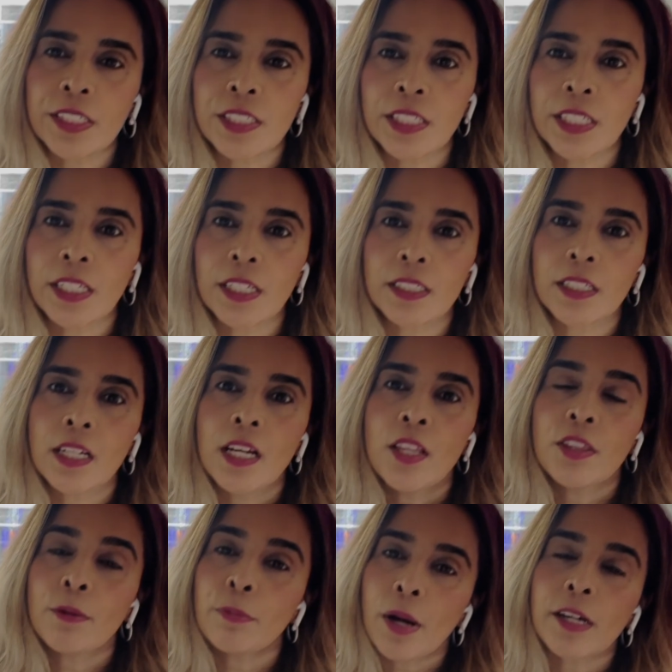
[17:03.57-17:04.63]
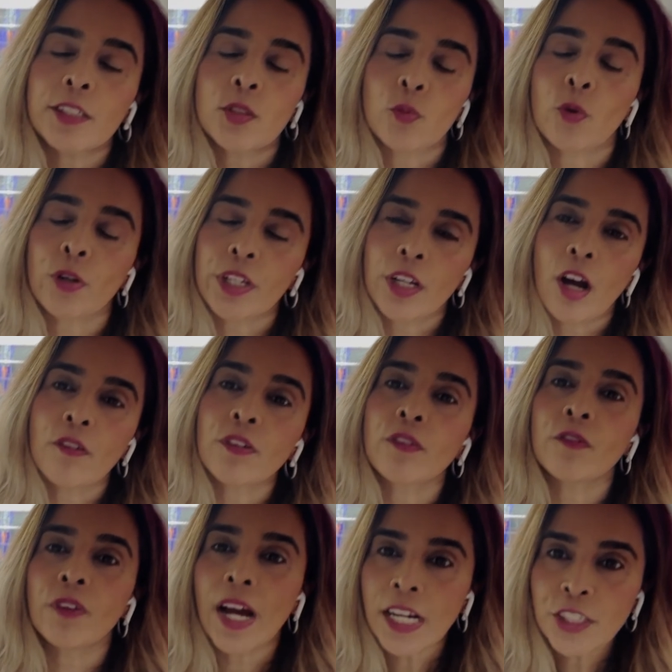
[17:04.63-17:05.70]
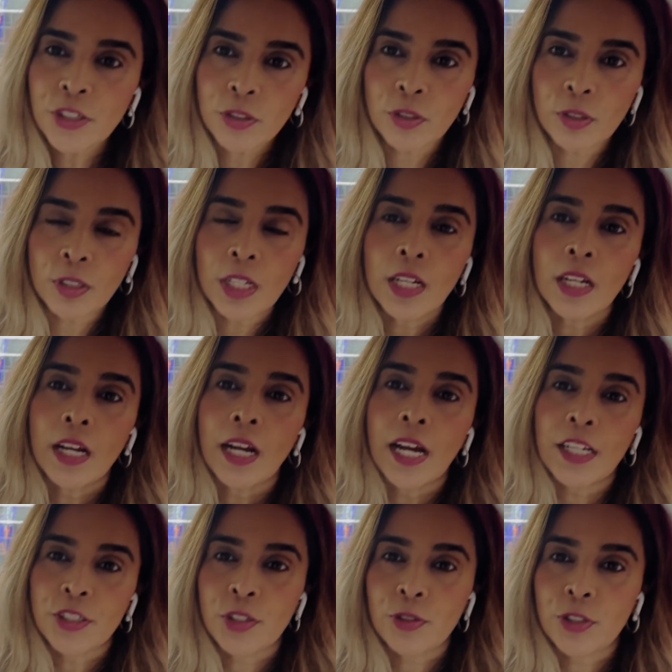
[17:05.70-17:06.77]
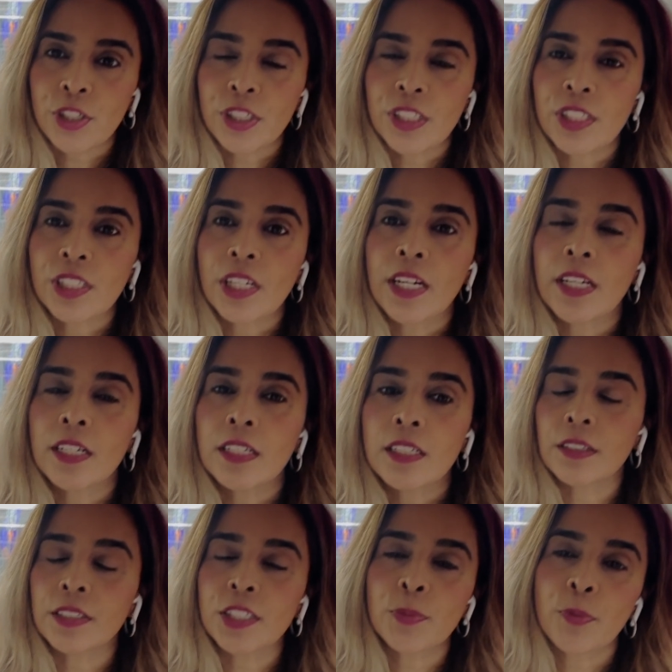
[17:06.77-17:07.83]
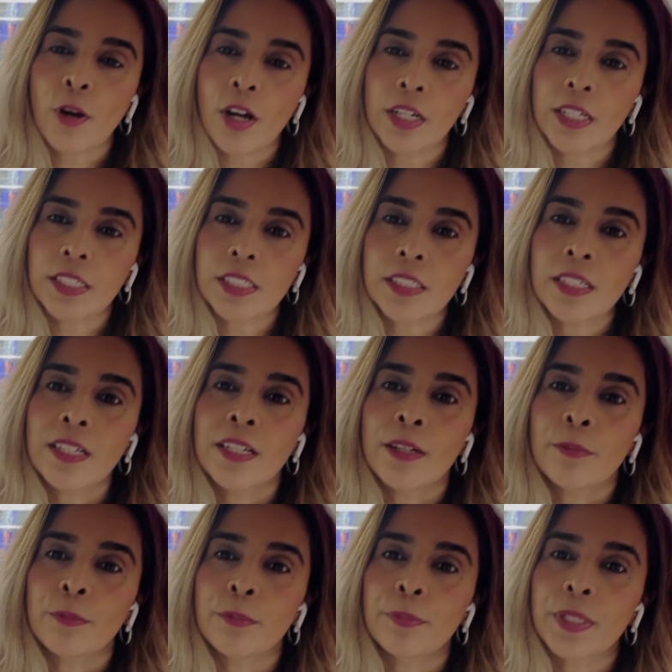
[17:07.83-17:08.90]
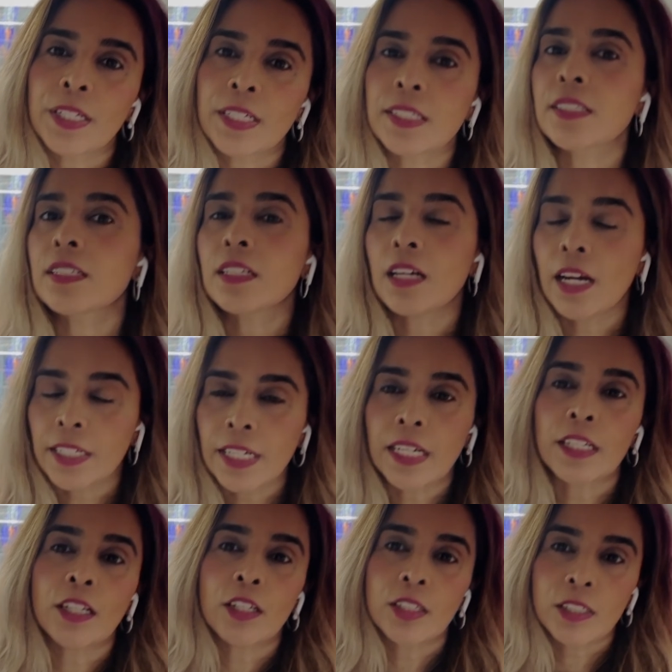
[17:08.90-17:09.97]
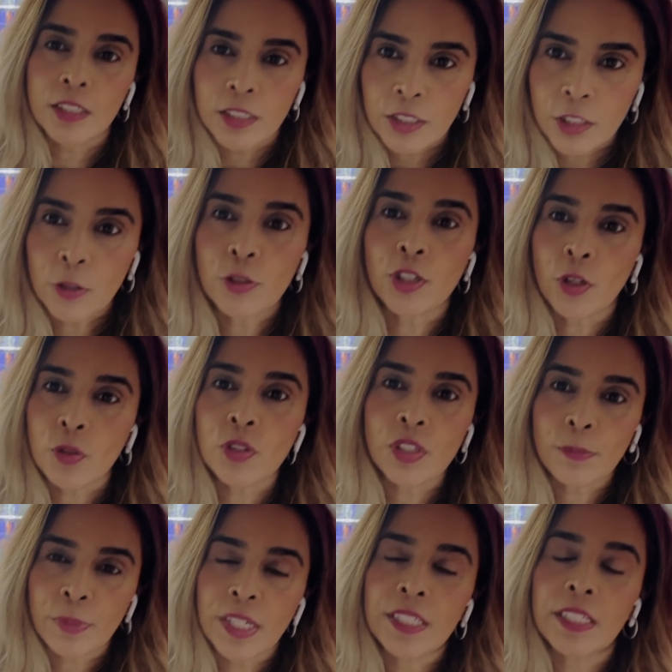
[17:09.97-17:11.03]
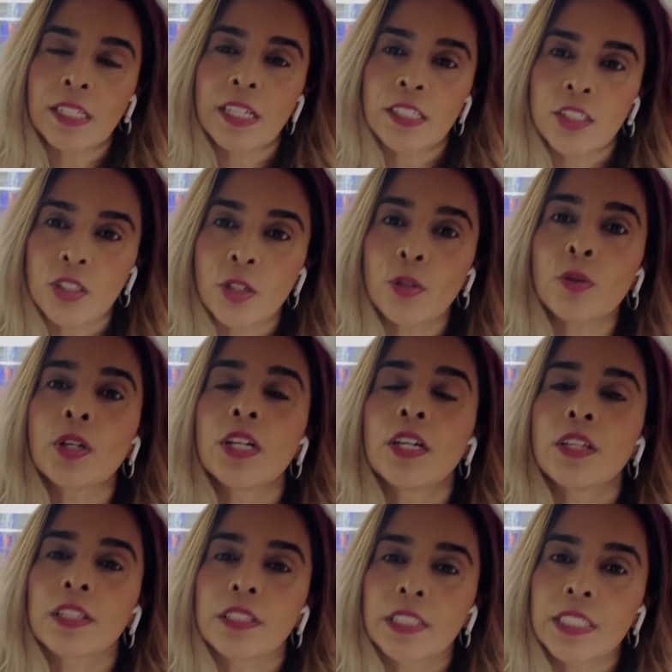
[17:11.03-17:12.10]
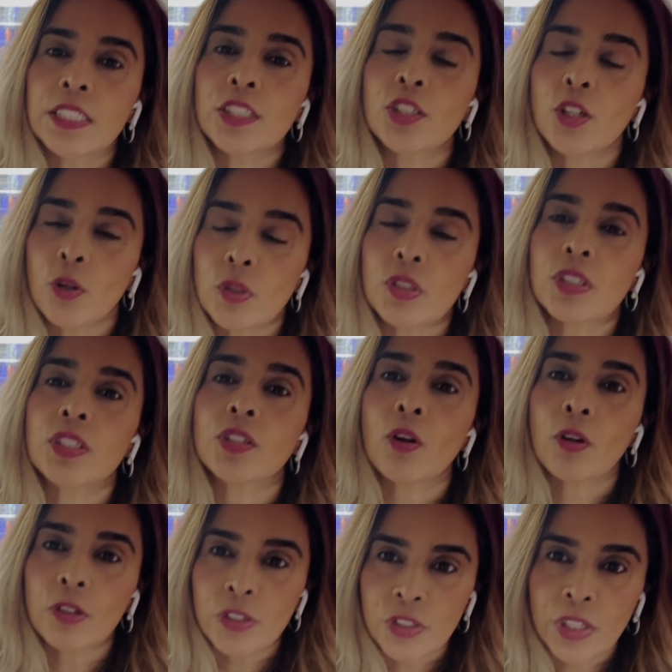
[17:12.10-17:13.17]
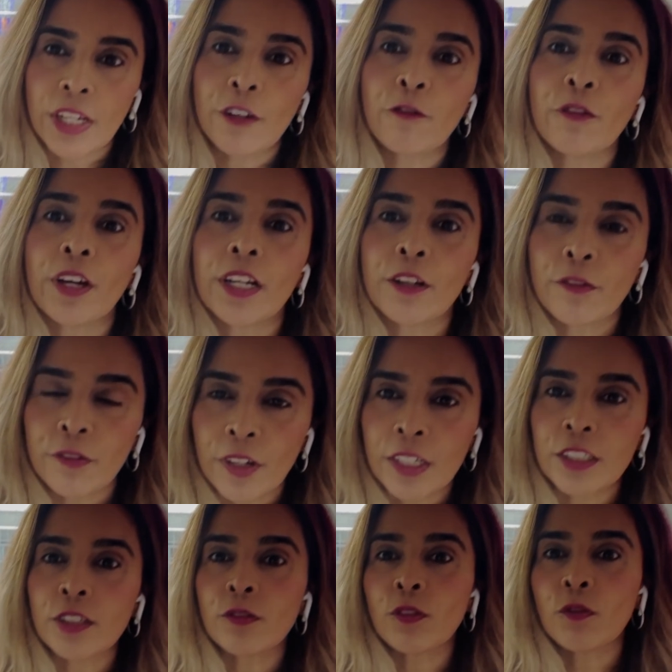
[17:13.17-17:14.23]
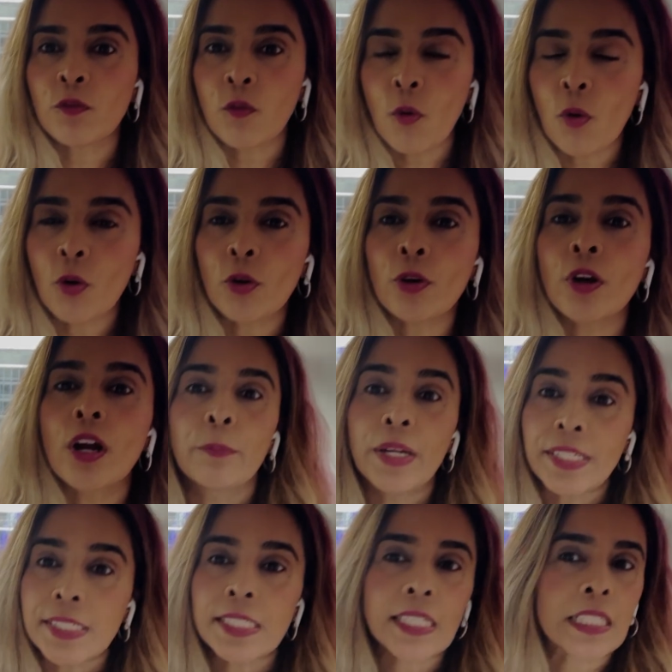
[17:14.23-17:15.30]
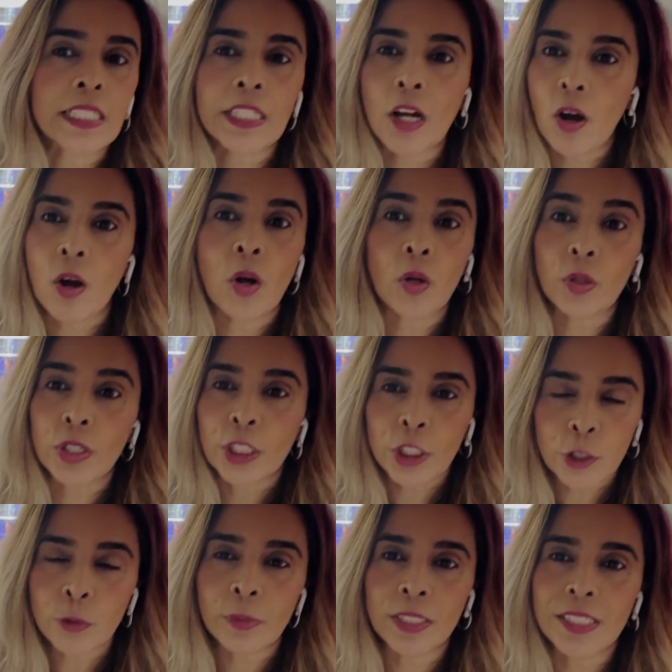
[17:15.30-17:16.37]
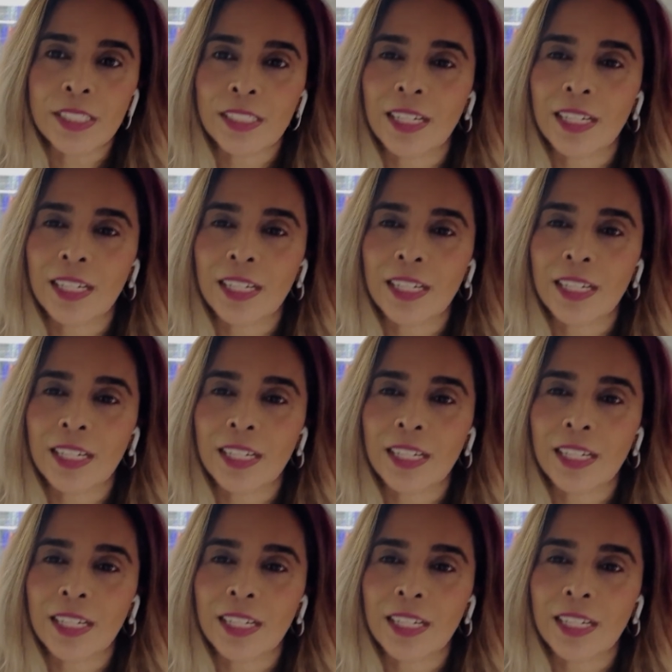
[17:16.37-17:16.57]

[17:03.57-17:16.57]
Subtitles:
to get the box warning off of vaginal estrogens and these products, because again, they're dose dependent. And so these doses are safe and effective for basically all humans